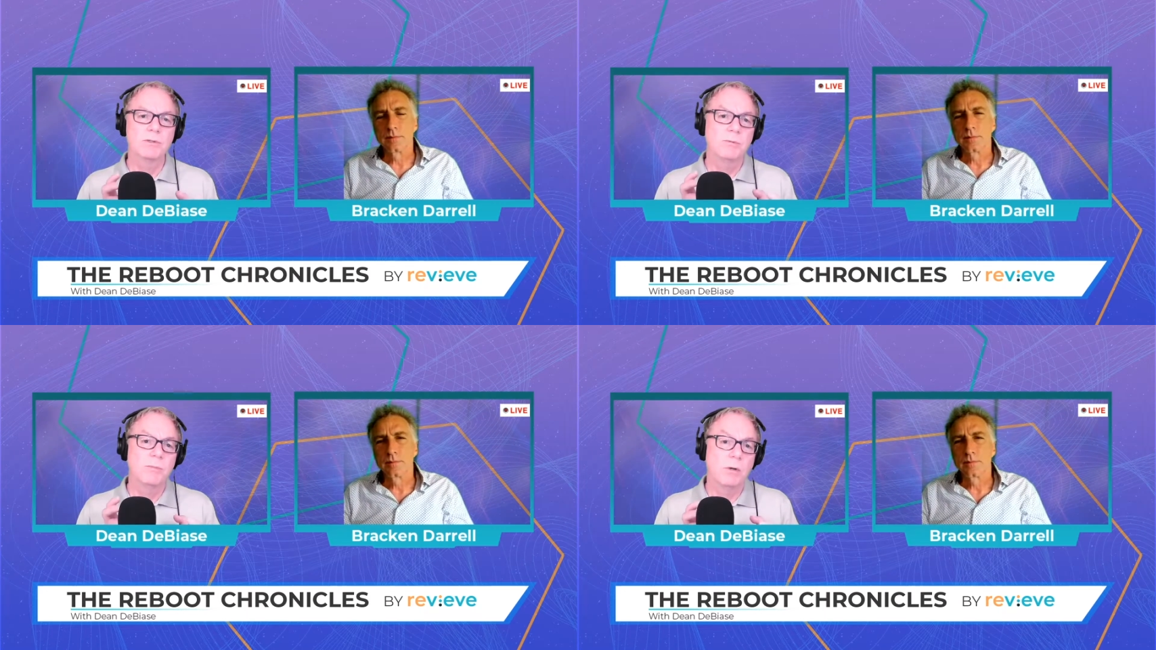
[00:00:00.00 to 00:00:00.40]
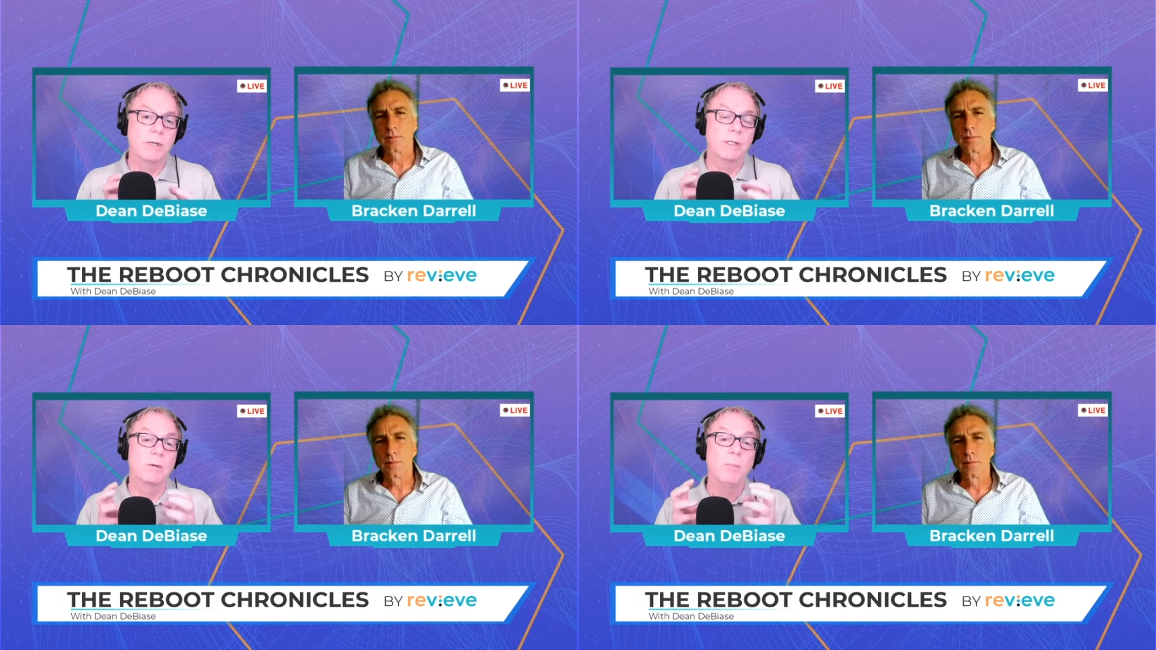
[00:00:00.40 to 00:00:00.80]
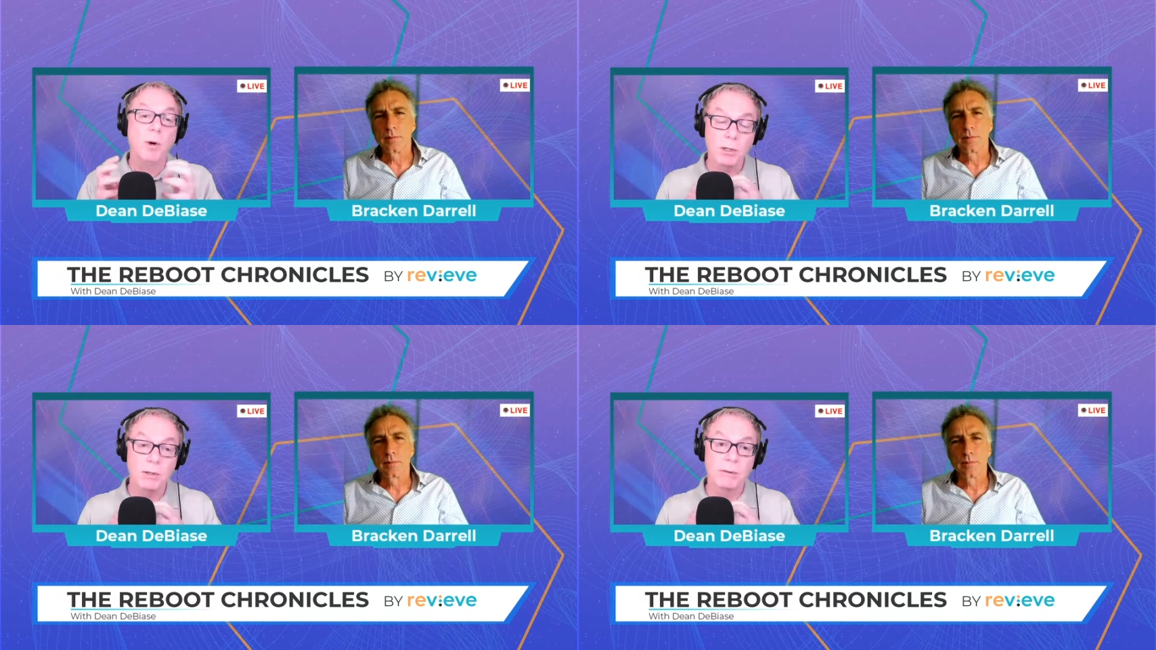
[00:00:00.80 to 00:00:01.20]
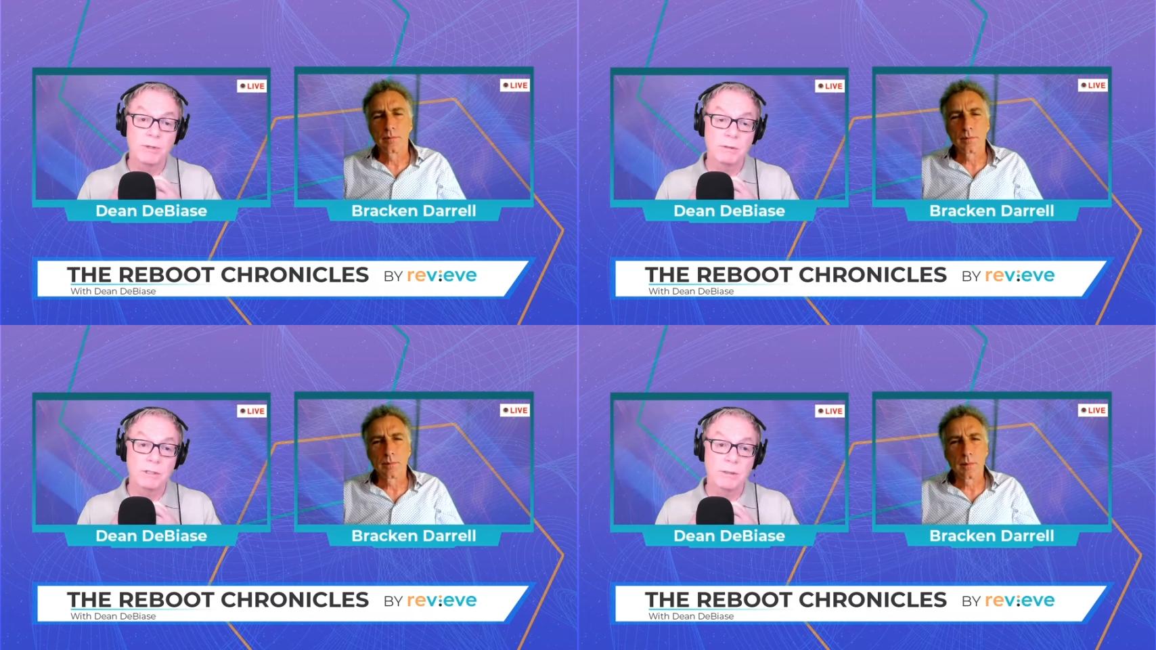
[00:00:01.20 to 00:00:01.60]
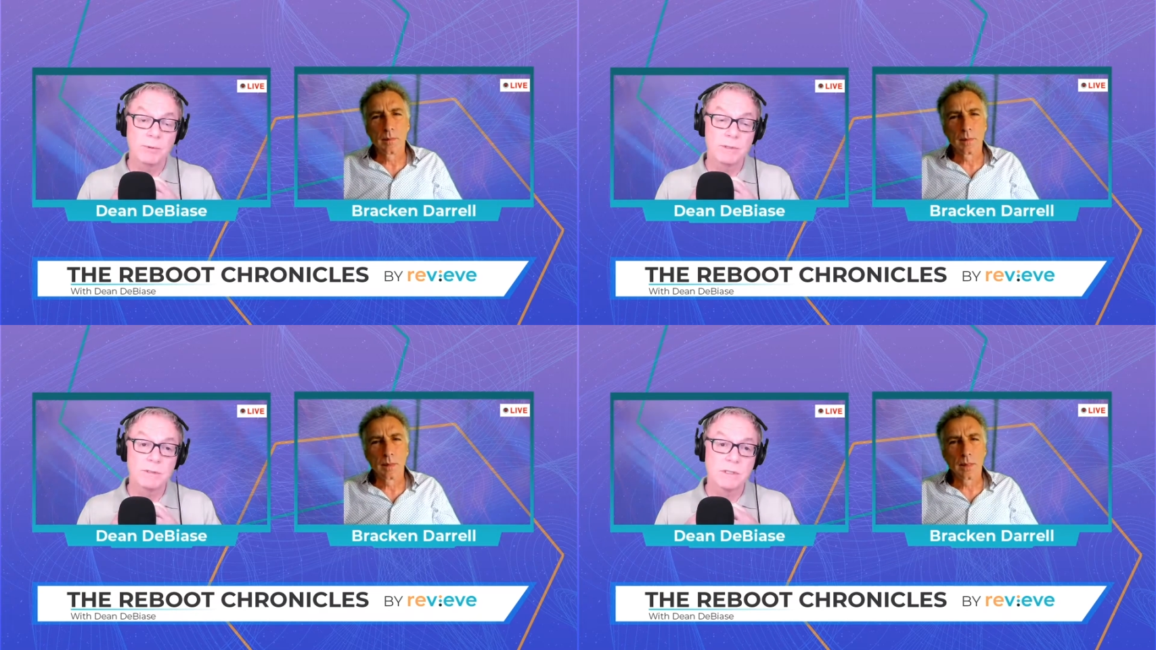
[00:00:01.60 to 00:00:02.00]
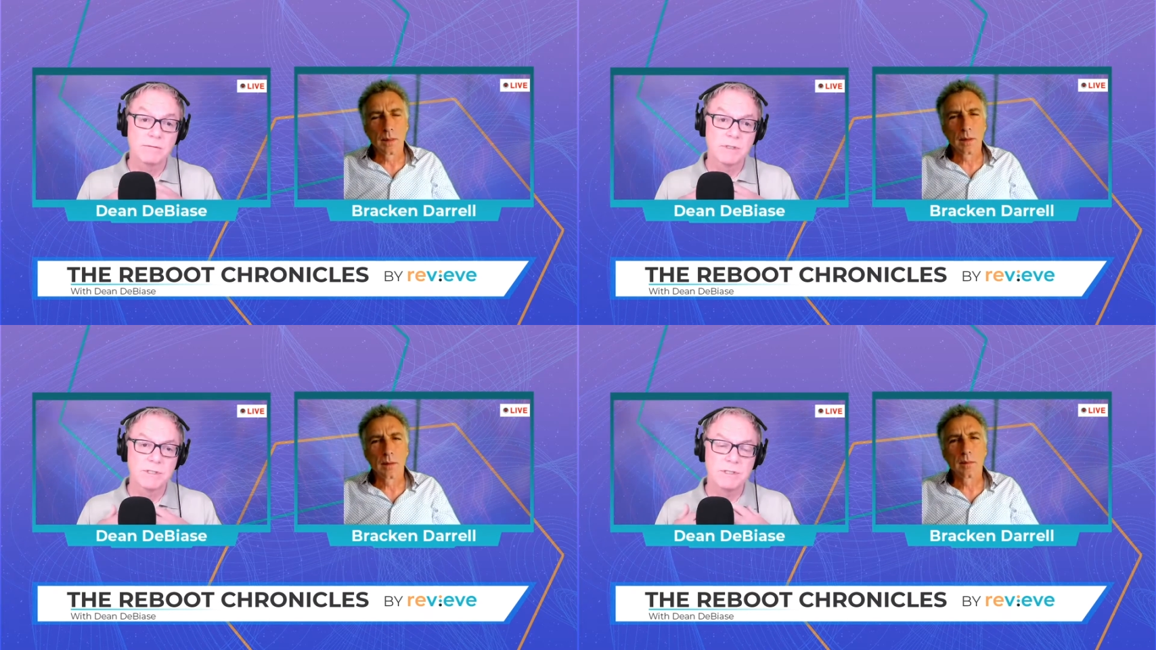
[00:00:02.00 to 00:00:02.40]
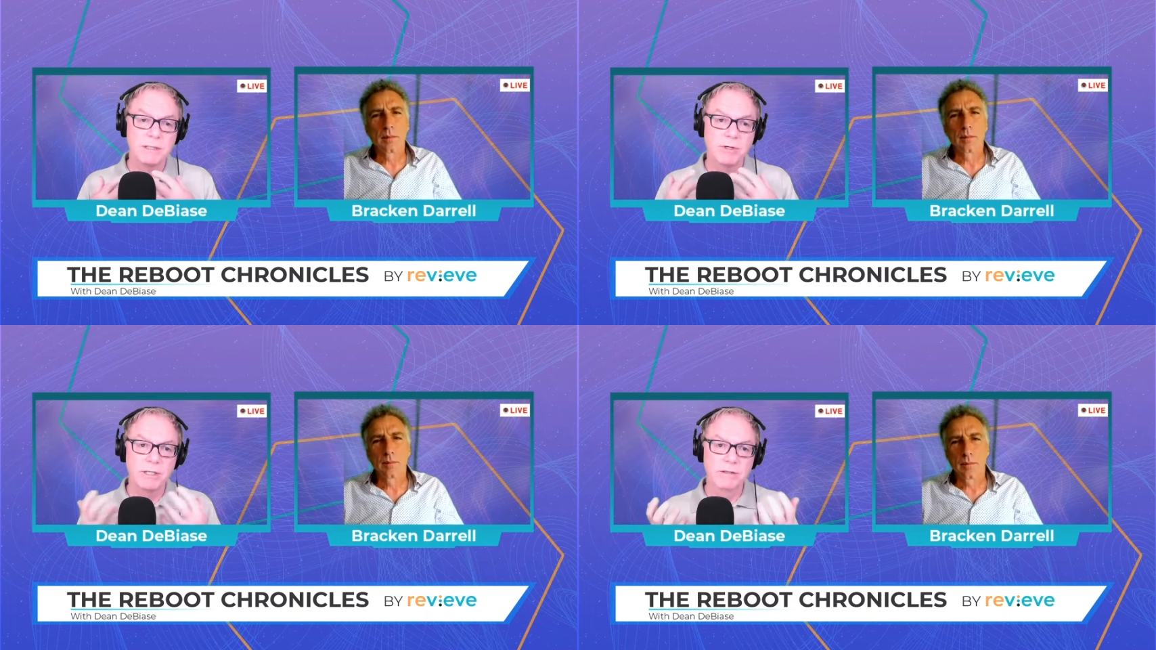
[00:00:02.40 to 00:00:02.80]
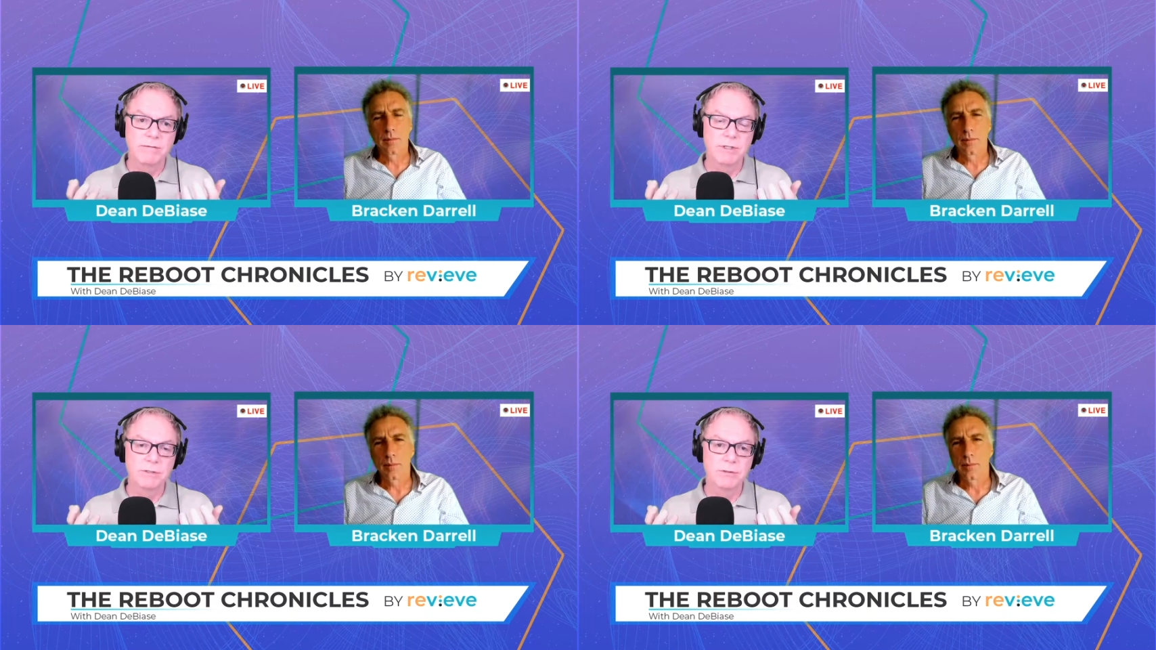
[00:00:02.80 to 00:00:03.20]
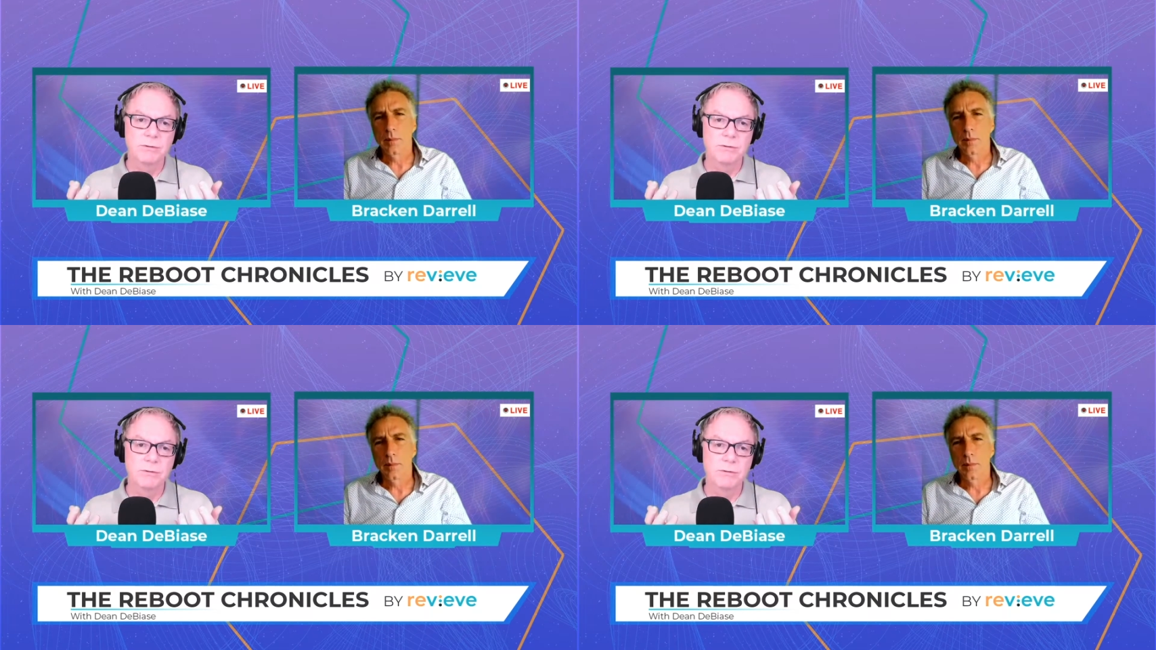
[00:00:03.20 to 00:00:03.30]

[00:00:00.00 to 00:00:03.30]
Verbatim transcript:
Speaker 1: So borrowing, you know, partnering with other companies to kind of accelerate innovation.